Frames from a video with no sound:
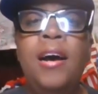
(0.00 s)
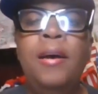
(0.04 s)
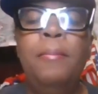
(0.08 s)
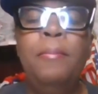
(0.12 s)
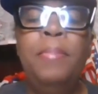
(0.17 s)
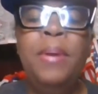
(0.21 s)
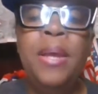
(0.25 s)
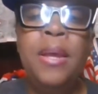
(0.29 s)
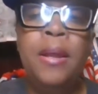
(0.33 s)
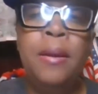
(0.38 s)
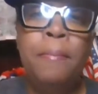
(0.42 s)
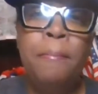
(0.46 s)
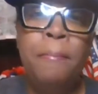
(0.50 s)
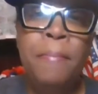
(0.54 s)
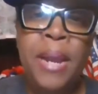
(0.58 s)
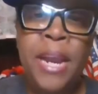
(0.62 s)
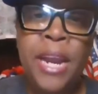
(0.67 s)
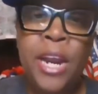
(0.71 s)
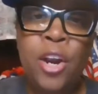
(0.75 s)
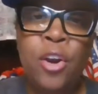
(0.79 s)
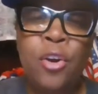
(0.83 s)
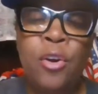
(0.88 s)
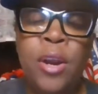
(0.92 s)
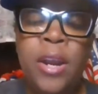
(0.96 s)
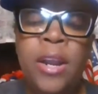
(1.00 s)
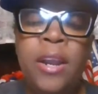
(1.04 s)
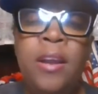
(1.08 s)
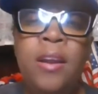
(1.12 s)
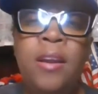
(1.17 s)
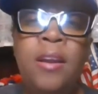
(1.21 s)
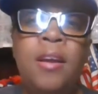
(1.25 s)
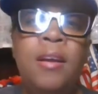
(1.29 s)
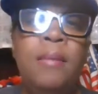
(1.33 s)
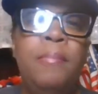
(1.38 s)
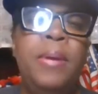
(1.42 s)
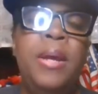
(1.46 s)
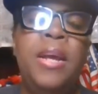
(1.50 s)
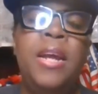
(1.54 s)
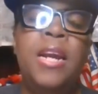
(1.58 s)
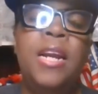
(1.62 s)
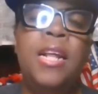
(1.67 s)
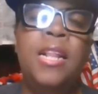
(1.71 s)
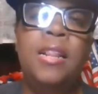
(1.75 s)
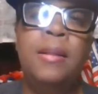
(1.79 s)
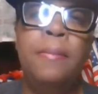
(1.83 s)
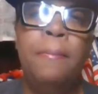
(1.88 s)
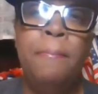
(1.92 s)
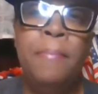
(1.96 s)
being married, being
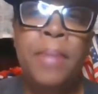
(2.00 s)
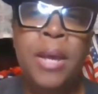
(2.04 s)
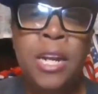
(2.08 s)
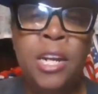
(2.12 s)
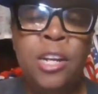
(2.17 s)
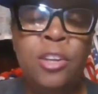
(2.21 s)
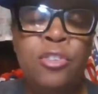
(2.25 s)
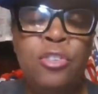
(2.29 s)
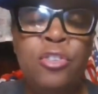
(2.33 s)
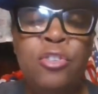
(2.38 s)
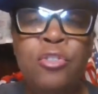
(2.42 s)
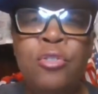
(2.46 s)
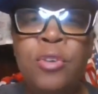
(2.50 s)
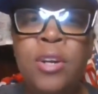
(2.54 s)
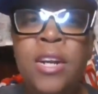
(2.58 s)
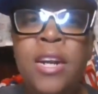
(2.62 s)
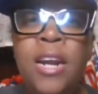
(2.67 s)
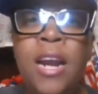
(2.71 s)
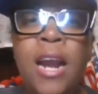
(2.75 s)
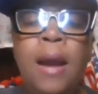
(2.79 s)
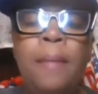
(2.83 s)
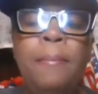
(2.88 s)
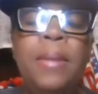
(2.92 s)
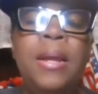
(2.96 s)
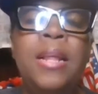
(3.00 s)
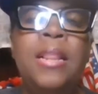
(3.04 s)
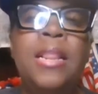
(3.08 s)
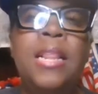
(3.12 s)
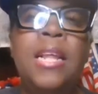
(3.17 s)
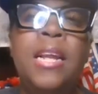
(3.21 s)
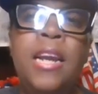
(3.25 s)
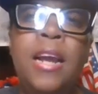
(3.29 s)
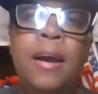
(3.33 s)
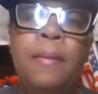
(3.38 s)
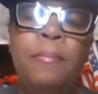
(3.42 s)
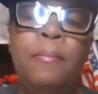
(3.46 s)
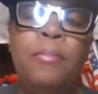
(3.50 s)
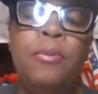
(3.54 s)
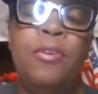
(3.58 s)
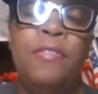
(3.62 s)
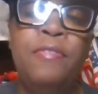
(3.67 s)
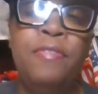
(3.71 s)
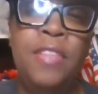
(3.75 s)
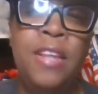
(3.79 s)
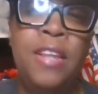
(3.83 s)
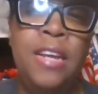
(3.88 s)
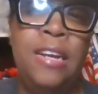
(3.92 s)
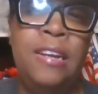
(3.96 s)
in the ministry. I mean, the number
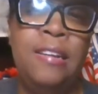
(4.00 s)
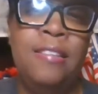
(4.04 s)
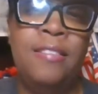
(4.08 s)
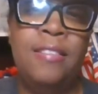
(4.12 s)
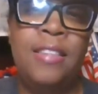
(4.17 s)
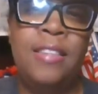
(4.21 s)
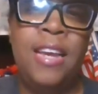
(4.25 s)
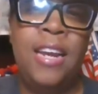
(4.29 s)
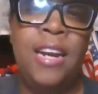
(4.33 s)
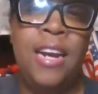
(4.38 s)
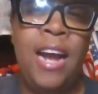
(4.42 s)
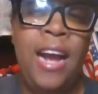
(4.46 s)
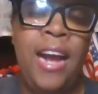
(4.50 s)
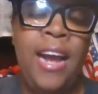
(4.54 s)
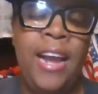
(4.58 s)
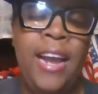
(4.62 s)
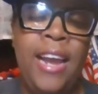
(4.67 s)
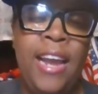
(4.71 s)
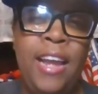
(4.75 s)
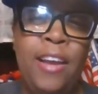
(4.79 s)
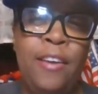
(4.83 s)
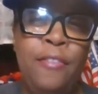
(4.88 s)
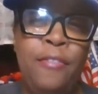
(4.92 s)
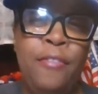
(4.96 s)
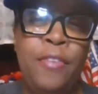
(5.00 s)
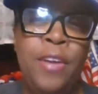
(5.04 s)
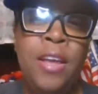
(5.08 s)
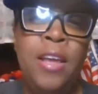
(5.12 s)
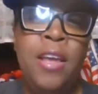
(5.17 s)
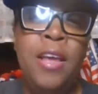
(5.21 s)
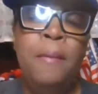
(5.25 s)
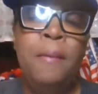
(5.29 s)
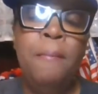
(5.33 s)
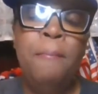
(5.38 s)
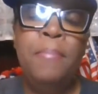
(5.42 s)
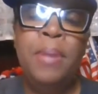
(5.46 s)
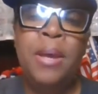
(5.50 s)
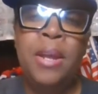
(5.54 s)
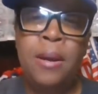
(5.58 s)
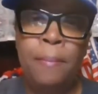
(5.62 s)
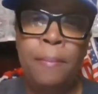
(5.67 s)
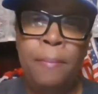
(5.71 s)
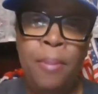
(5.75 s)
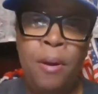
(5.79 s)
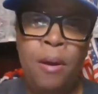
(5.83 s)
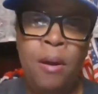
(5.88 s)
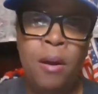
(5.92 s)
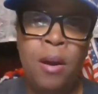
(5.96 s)
of things that I have been a
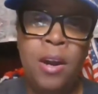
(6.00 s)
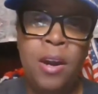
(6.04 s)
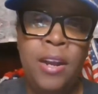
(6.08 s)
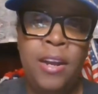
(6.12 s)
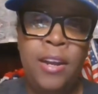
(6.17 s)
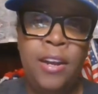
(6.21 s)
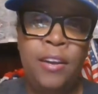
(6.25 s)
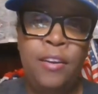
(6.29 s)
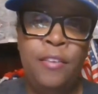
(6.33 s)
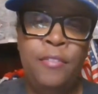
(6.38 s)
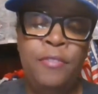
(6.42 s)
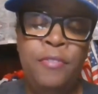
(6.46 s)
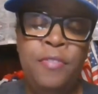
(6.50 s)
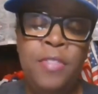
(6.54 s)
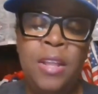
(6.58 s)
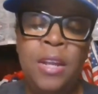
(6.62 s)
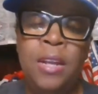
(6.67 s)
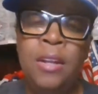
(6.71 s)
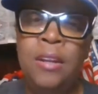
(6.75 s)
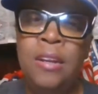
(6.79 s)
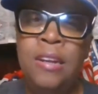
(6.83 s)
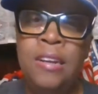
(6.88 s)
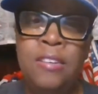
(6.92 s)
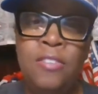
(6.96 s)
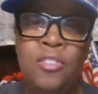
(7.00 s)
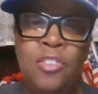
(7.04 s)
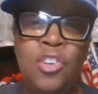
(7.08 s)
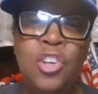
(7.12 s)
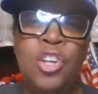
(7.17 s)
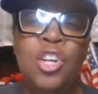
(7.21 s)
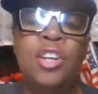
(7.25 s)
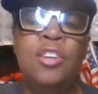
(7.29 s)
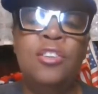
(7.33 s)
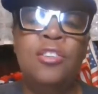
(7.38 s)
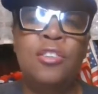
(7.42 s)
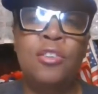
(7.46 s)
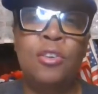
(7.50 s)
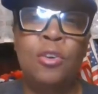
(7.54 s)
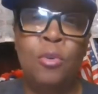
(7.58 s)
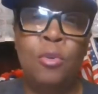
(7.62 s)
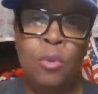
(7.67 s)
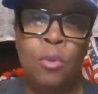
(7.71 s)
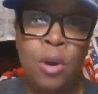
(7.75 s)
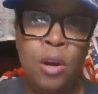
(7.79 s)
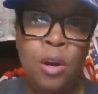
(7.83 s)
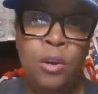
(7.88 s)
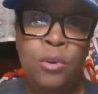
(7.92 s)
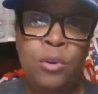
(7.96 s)
part of, the list just
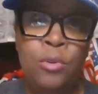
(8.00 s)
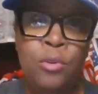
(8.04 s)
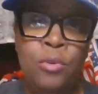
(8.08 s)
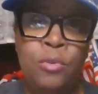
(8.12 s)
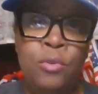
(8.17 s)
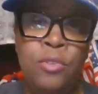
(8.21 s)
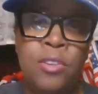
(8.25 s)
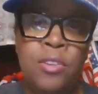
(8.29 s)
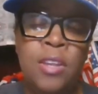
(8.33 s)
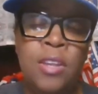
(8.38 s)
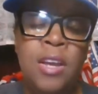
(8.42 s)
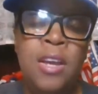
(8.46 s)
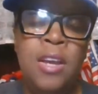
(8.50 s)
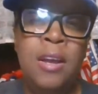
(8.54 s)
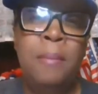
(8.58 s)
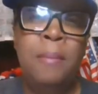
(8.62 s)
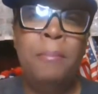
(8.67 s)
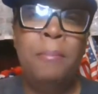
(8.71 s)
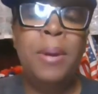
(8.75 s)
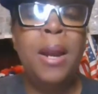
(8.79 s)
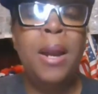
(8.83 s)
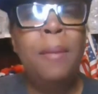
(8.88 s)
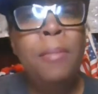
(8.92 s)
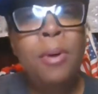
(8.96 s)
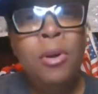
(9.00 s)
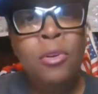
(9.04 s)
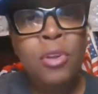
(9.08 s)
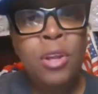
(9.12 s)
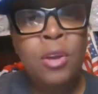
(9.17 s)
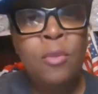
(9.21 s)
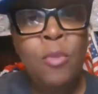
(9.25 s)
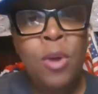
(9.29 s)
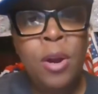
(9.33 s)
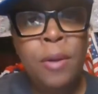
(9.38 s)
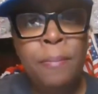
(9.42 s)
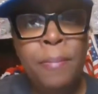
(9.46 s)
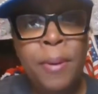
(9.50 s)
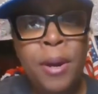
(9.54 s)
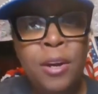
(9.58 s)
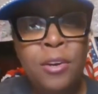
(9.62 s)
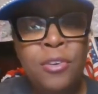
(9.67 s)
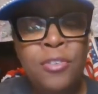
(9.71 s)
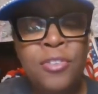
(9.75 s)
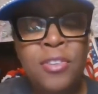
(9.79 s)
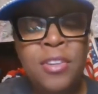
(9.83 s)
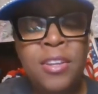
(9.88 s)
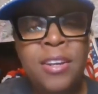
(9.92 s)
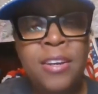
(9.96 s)
grows. But I'm only one
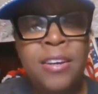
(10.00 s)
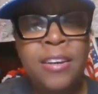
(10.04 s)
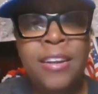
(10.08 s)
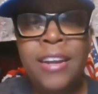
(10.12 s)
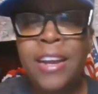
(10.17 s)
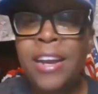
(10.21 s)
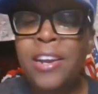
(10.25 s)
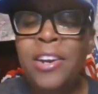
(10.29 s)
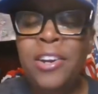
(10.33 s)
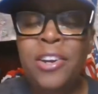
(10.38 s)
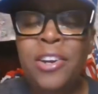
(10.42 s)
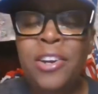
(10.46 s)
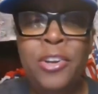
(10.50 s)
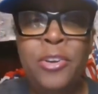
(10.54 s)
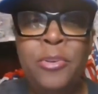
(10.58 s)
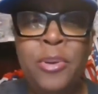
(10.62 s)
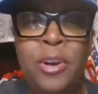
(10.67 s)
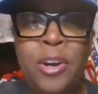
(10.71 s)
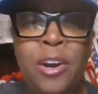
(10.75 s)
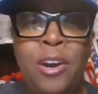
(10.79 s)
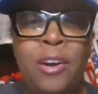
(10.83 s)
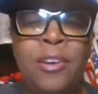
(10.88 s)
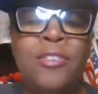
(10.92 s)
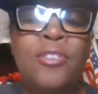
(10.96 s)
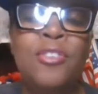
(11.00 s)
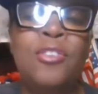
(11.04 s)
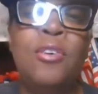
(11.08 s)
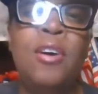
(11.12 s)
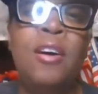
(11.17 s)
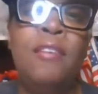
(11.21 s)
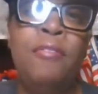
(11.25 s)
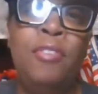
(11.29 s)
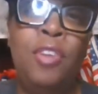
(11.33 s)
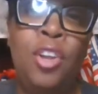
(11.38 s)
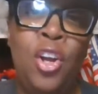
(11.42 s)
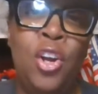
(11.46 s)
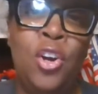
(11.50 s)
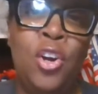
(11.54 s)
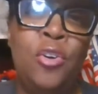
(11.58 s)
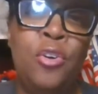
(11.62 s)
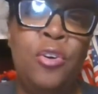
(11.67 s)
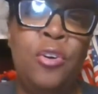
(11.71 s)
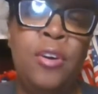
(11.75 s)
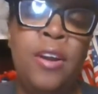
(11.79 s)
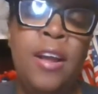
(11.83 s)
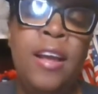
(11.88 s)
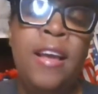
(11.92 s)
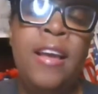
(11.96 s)
person, couldn't do it all. So I've
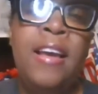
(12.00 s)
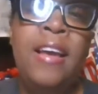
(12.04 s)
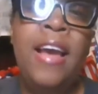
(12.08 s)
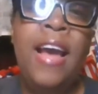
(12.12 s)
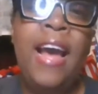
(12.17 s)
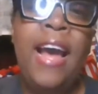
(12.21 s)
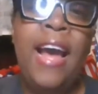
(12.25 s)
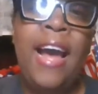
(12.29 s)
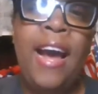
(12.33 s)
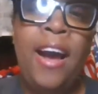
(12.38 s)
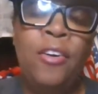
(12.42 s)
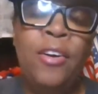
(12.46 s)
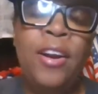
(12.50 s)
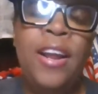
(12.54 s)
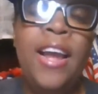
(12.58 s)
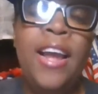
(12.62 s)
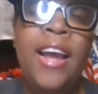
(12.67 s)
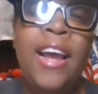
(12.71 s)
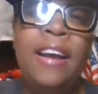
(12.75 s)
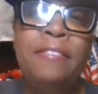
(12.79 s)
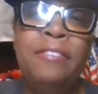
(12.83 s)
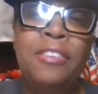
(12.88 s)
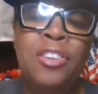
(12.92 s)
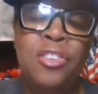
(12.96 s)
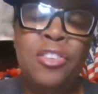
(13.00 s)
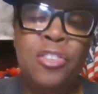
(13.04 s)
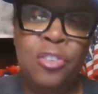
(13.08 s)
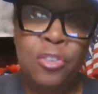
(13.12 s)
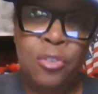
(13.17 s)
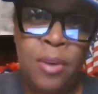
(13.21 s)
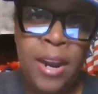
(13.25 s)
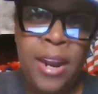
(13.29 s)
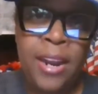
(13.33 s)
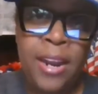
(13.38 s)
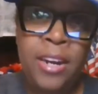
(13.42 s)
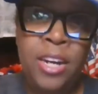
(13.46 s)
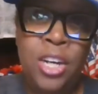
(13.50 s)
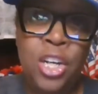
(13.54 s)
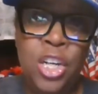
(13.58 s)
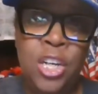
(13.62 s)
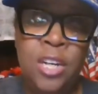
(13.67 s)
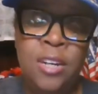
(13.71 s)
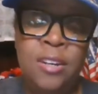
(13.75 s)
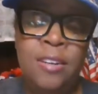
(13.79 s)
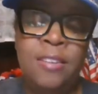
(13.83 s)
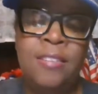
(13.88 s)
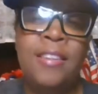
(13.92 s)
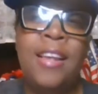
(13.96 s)
learned how to have
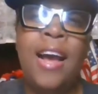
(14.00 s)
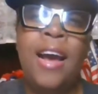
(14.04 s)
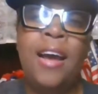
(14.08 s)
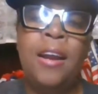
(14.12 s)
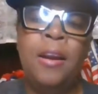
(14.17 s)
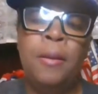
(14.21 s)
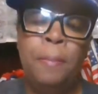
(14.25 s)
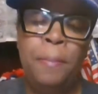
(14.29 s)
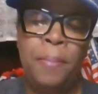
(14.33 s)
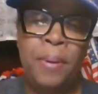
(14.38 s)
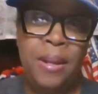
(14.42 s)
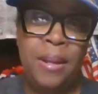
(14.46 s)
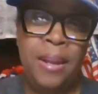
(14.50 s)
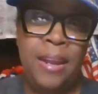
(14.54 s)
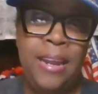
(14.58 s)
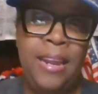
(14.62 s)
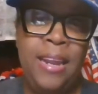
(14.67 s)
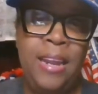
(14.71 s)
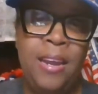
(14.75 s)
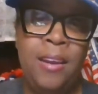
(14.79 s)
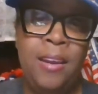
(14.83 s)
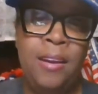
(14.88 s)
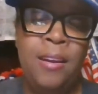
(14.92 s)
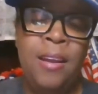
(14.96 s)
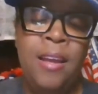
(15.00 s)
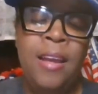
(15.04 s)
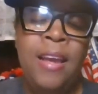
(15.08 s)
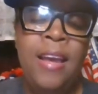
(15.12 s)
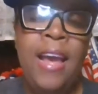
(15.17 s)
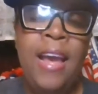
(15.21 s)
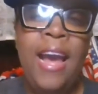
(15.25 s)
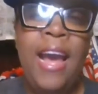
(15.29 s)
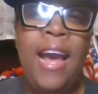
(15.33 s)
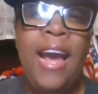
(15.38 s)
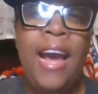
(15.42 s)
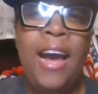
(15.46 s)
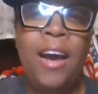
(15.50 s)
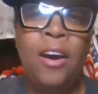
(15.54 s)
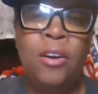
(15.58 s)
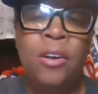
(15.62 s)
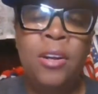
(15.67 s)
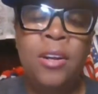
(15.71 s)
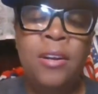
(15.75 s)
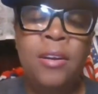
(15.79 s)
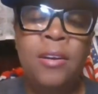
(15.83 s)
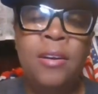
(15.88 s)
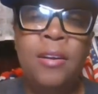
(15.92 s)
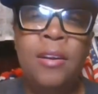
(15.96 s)
strategies, how to plan, how
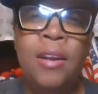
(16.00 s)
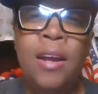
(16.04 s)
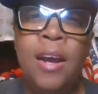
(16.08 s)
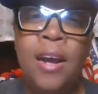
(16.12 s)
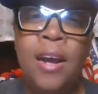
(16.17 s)
to